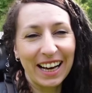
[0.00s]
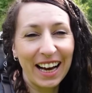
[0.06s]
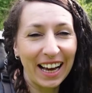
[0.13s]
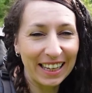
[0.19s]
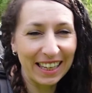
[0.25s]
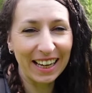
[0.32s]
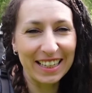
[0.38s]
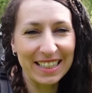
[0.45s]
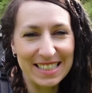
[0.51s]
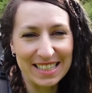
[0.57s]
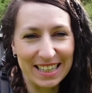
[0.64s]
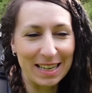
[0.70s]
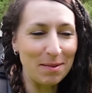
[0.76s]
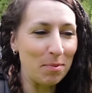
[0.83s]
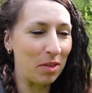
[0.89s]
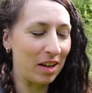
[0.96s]
I like to
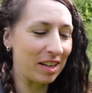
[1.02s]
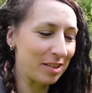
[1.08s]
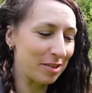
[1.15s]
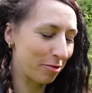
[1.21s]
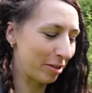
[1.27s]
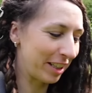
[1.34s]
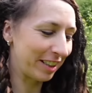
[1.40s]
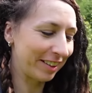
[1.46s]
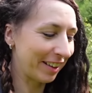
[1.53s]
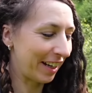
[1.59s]
keep things real